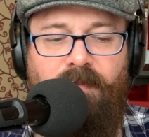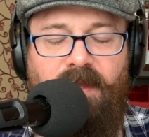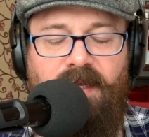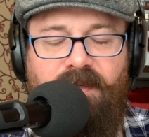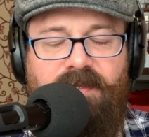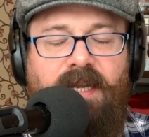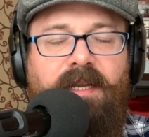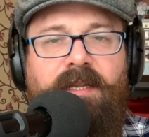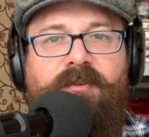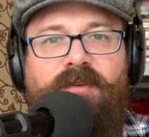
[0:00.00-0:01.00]
It's
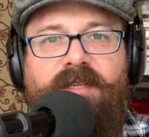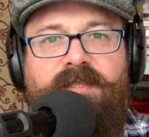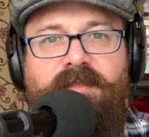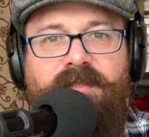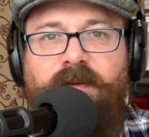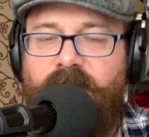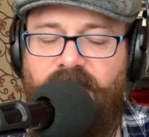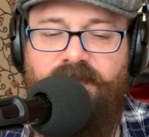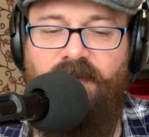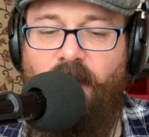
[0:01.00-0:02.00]
deadly interesting, so it
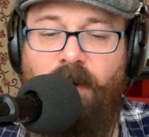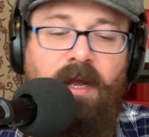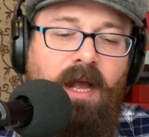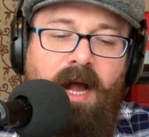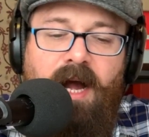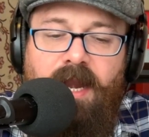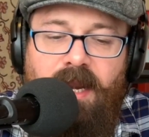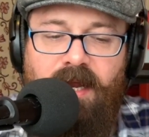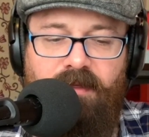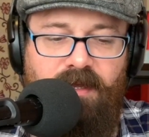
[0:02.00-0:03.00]
is. So I
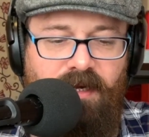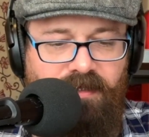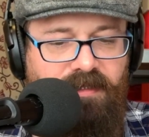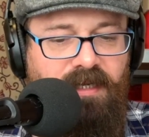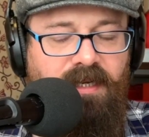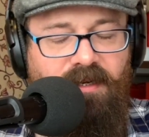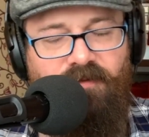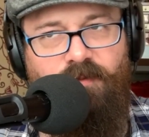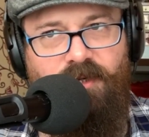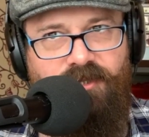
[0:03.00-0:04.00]
like the idea
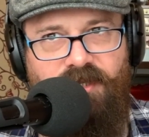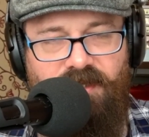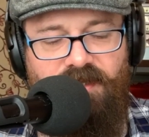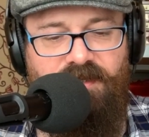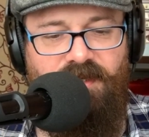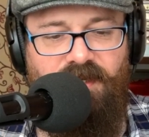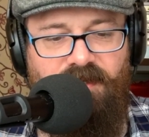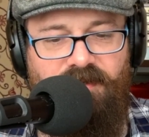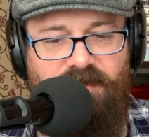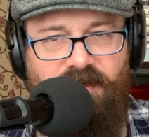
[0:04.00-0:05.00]
of watching these
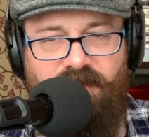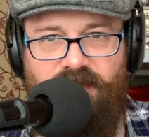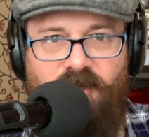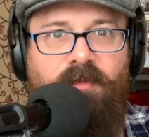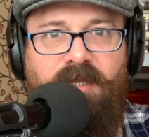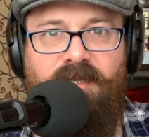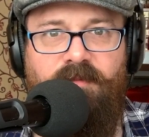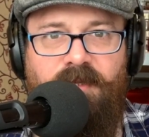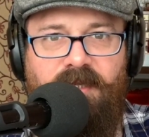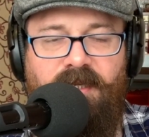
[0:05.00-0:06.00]
things and consuming this
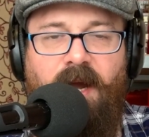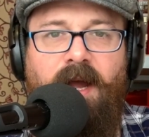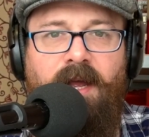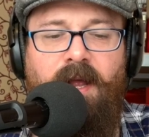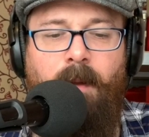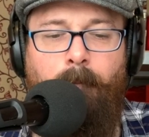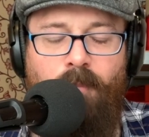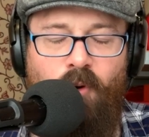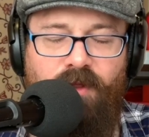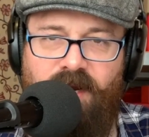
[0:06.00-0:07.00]
media
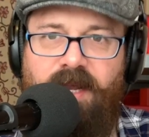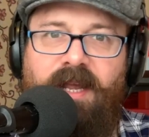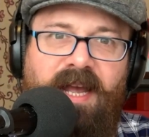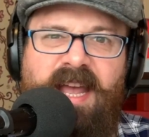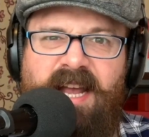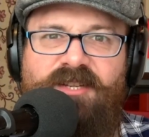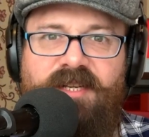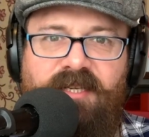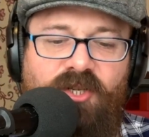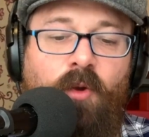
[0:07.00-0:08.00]
more than I
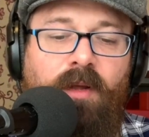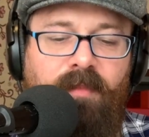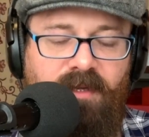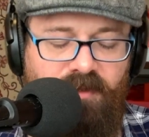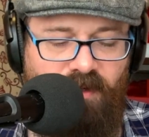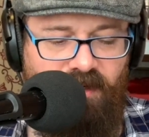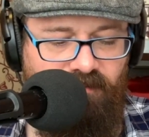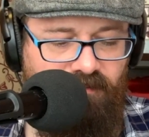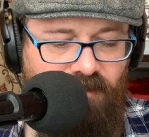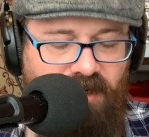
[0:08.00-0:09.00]
actually do it, because
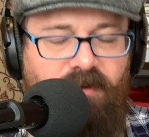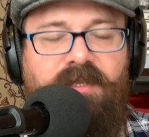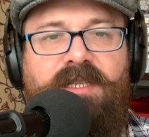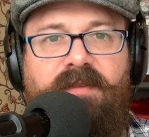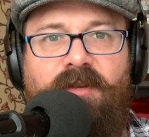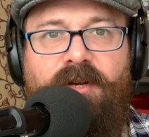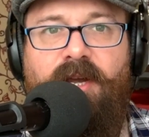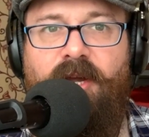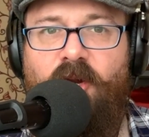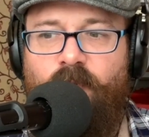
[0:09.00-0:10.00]
when I've got the TV on
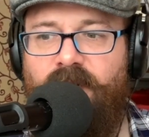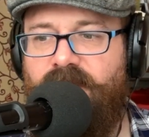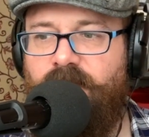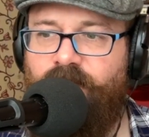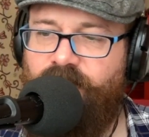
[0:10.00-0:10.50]
at home, when there's a